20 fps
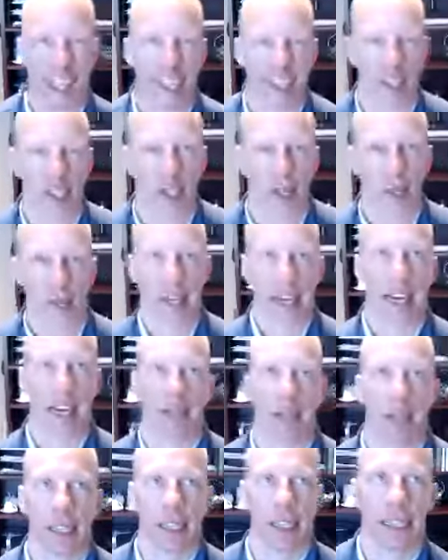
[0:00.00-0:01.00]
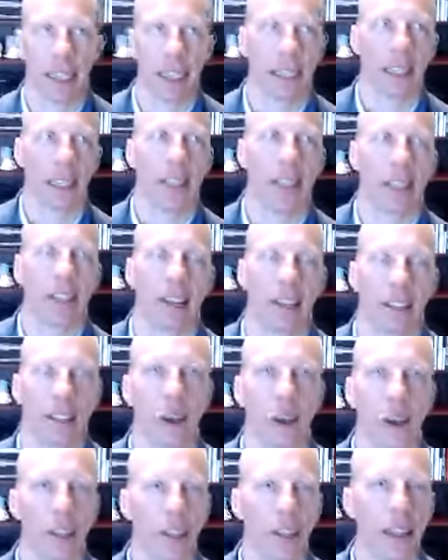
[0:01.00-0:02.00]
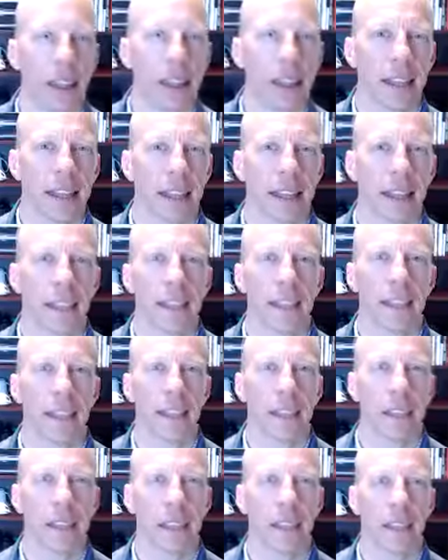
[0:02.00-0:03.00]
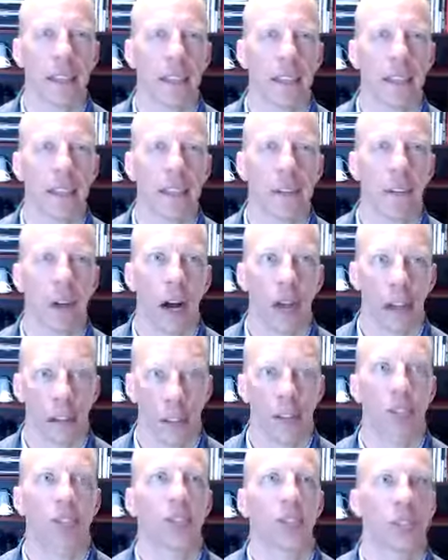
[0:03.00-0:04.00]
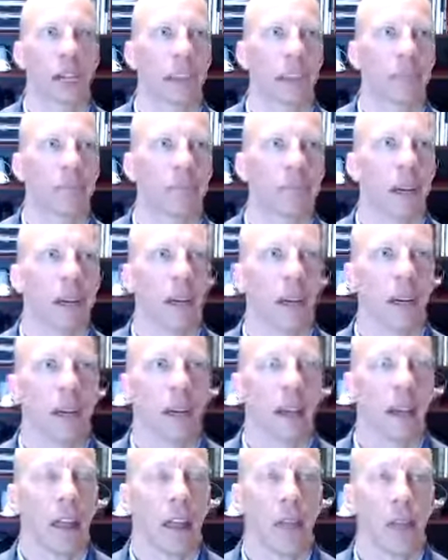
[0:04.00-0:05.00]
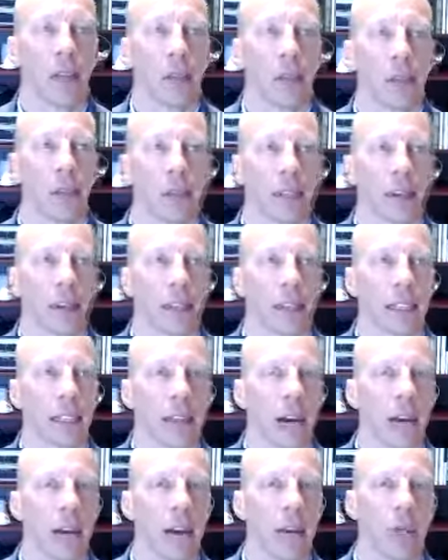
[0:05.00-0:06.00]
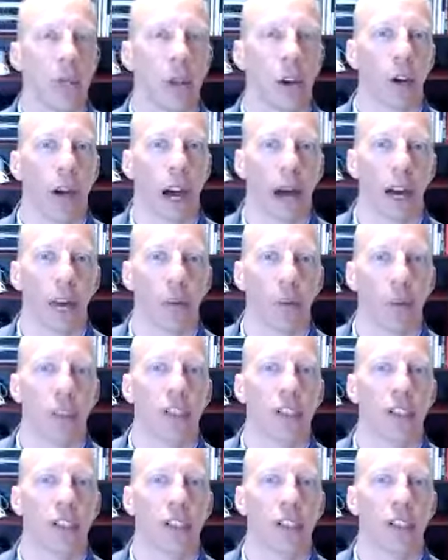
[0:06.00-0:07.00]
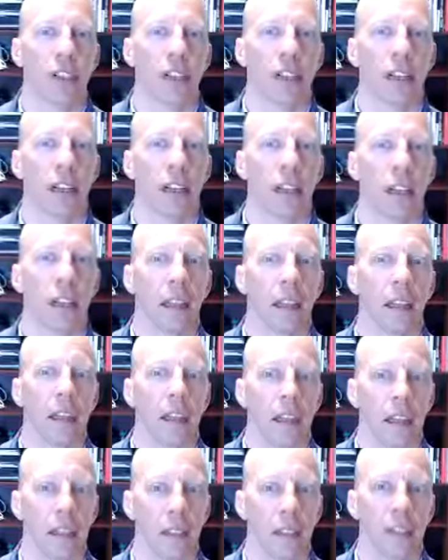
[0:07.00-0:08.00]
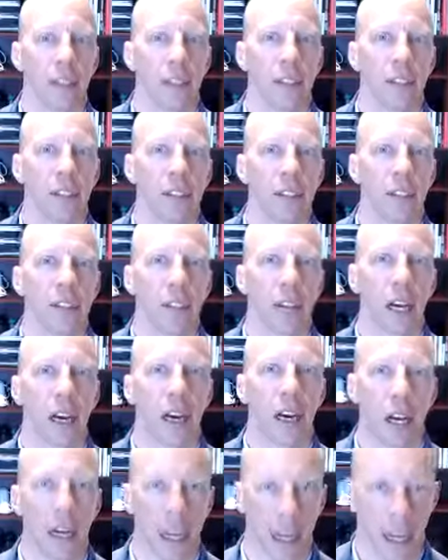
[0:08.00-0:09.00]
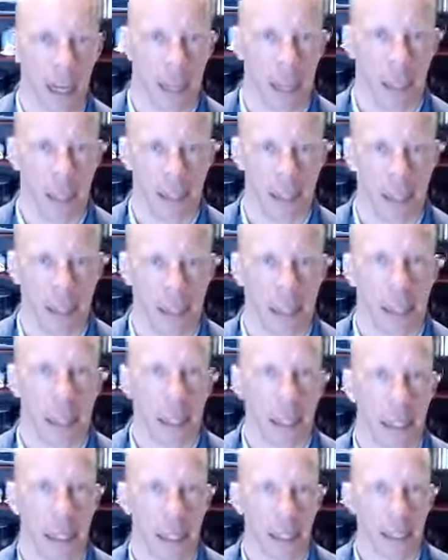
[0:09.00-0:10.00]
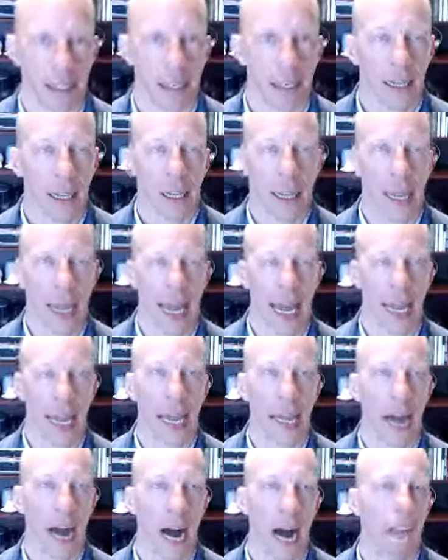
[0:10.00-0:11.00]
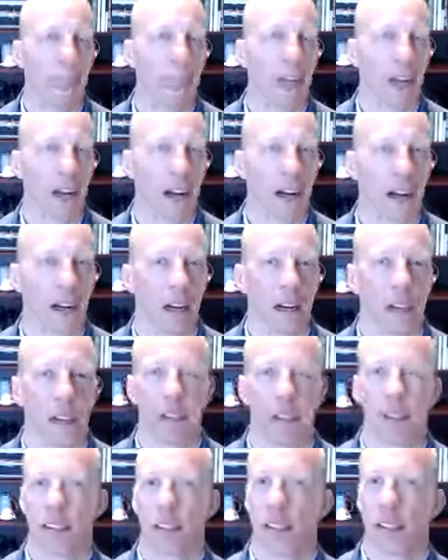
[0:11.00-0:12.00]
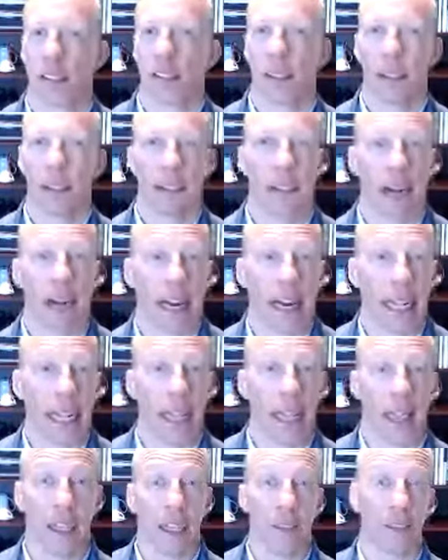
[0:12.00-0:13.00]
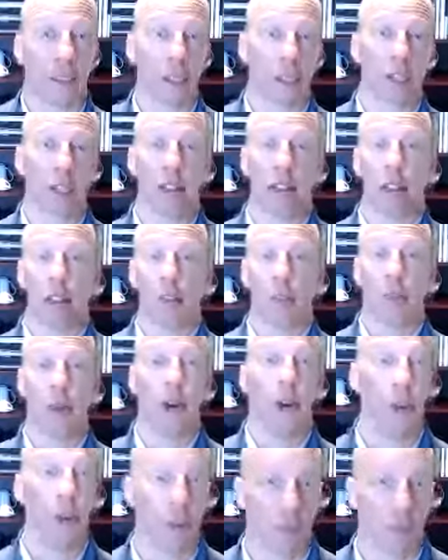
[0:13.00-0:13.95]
say this without it. I don't think this is, well, I'll just say it. There was a time when I would just love to talk, and not because I love the sound of